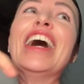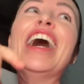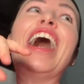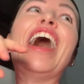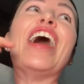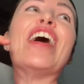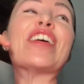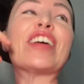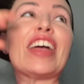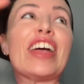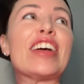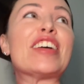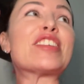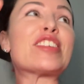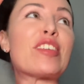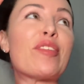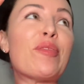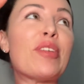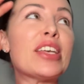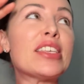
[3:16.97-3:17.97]
Okay,
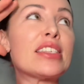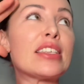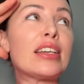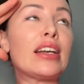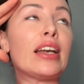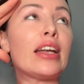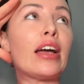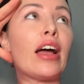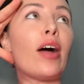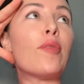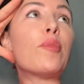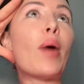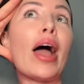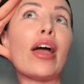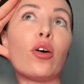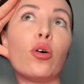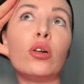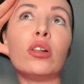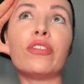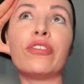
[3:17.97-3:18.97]
so basically my
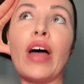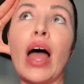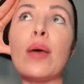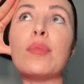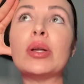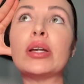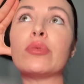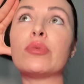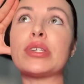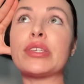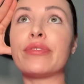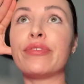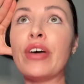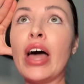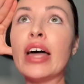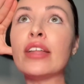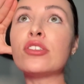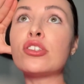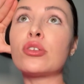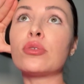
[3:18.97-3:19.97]
whole family was
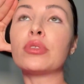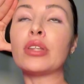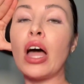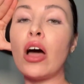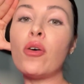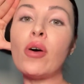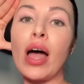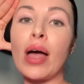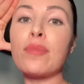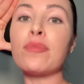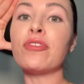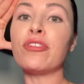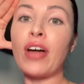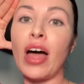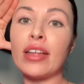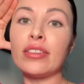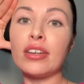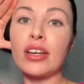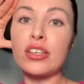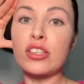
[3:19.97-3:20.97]
fat, so now I'm
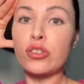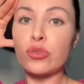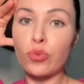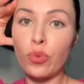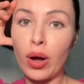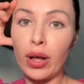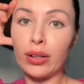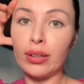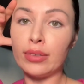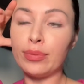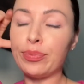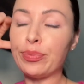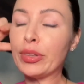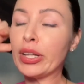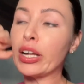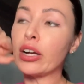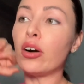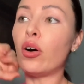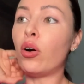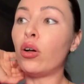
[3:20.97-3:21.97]
fat as well,
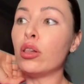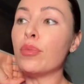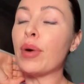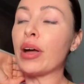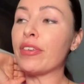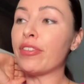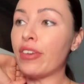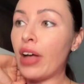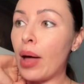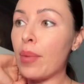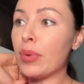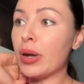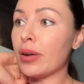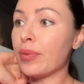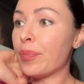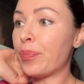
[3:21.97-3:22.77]
like all my family.